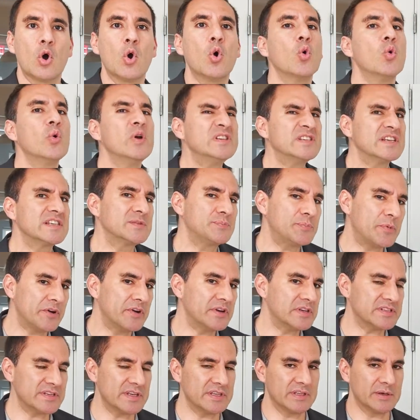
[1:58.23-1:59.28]
is
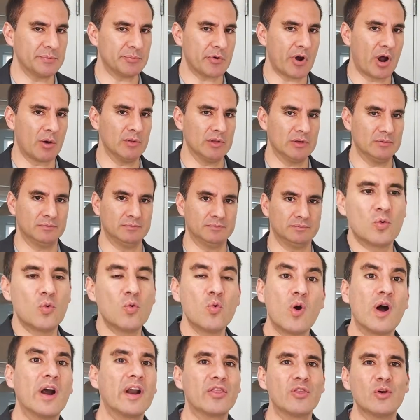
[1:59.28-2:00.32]
experiencing the problem,
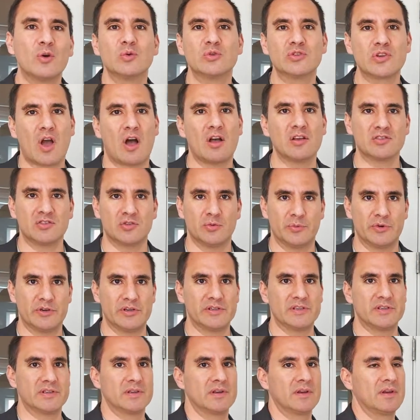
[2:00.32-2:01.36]
who are those
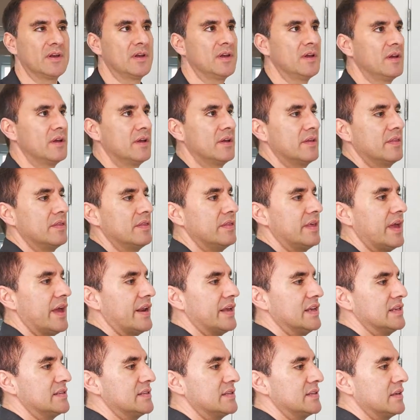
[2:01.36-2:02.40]
customers. Then
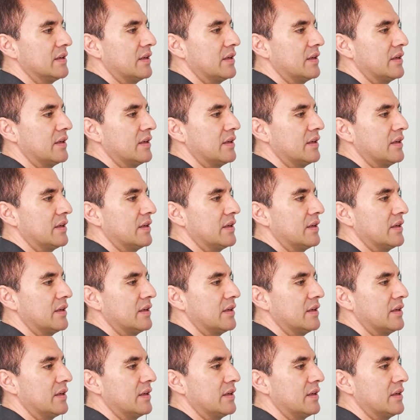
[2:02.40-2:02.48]
it's